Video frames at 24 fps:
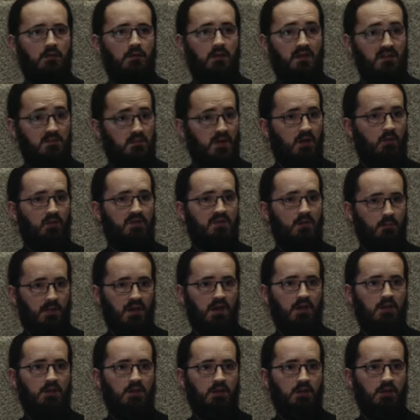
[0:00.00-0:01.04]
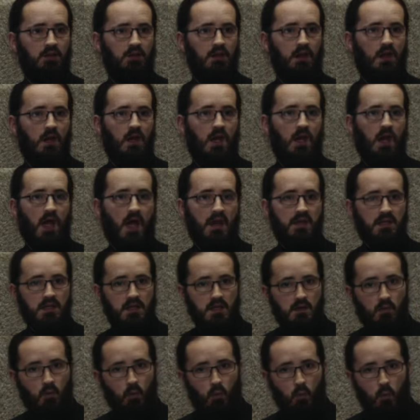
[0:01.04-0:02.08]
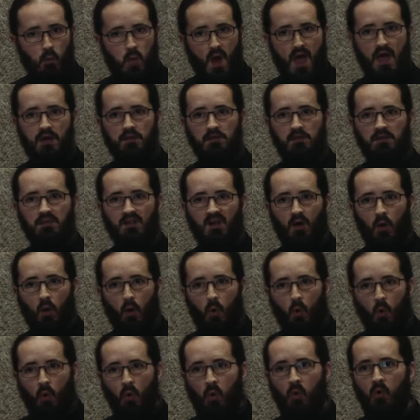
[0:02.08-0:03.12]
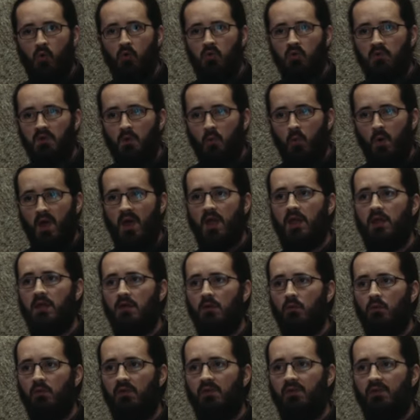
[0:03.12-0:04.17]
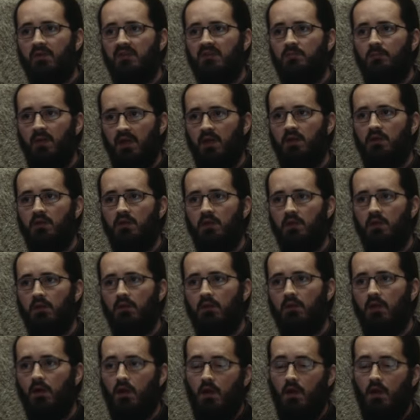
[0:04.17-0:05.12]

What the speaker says: This man was a painter. And he went all the way with his painting,